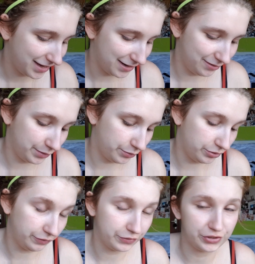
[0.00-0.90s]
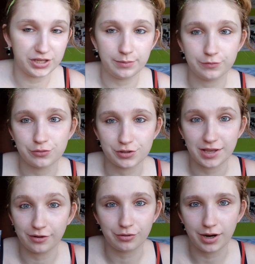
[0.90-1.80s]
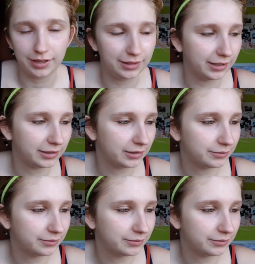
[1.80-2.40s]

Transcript: And I remember the first time, of course, I cried like